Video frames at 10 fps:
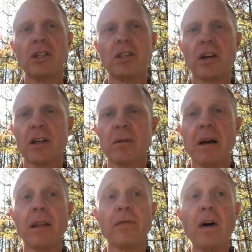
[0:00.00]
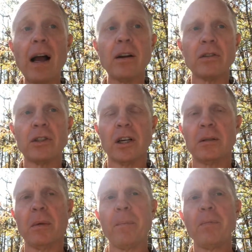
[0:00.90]
talks about the final
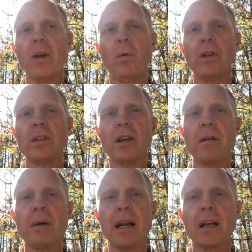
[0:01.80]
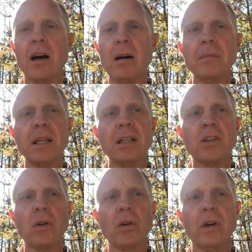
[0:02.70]
judgment. When the Son of Man comes in his
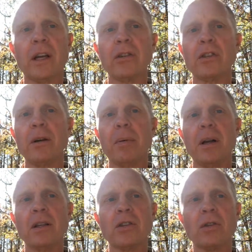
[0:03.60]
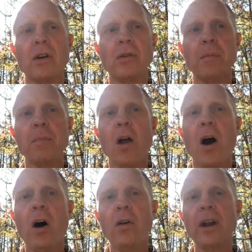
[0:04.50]
glory, he'll sit upon his throne.
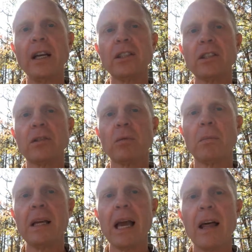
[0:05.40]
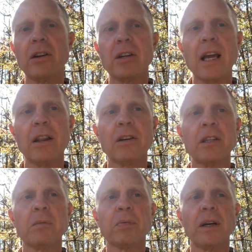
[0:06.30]
All nations will be gathered together in
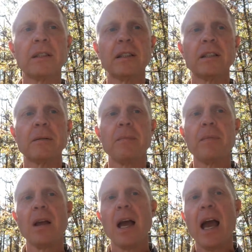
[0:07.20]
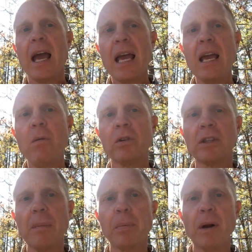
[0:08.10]
his presence. He will
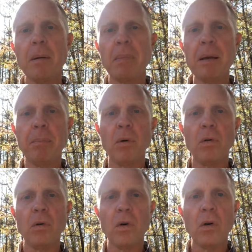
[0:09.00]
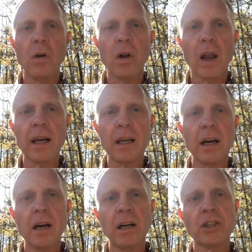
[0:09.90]
separate people like
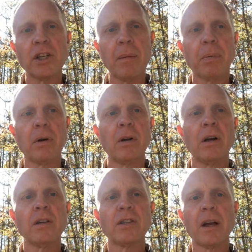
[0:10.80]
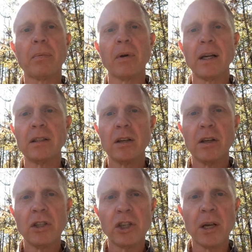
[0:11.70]
a shepherd separates
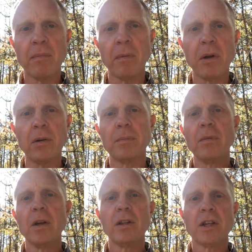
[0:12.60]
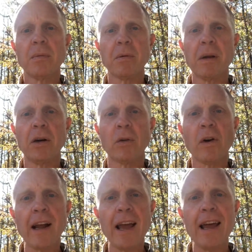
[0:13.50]
sheep from goats. Sheep will be on the
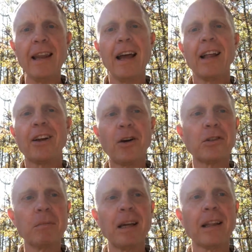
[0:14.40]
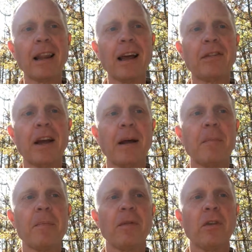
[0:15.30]
right hand, goats will be on the left
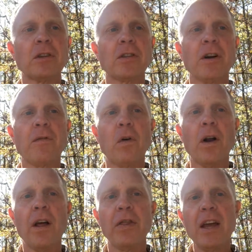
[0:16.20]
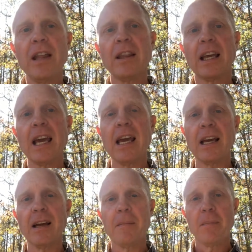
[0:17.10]
hand. Verse 34, then the
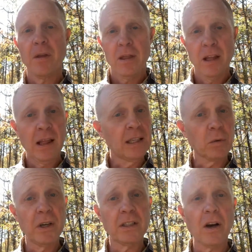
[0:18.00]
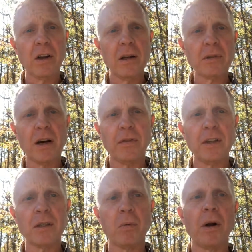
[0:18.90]
king, and that's what he's calling himself at
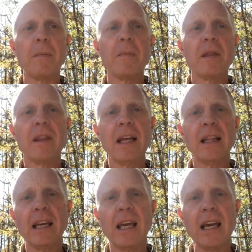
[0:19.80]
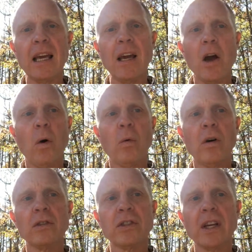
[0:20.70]
this point, then the king
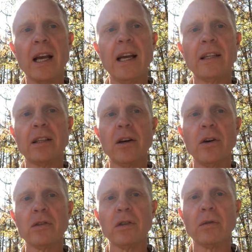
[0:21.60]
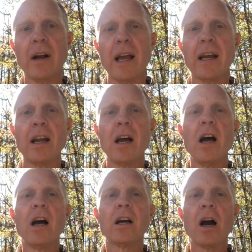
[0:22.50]
will say to those on the right hand,
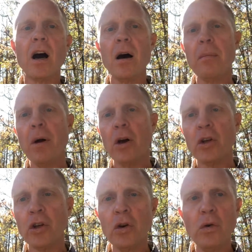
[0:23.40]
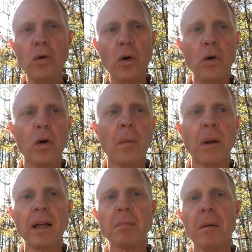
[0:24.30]
come, you who are
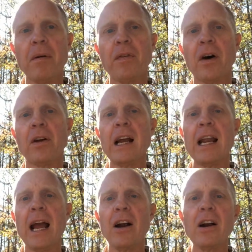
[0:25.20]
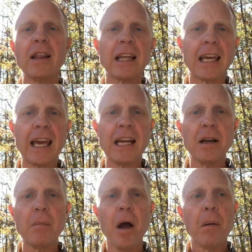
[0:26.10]
blessed by my Father, inherit the
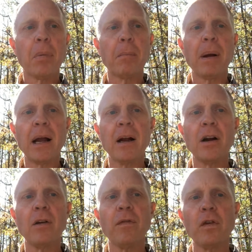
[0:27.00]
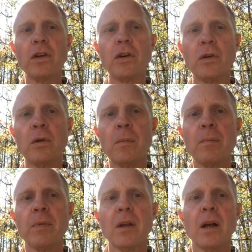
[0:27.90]
kingdom prepared for you
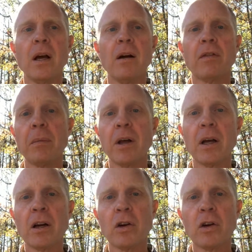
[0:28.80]
from the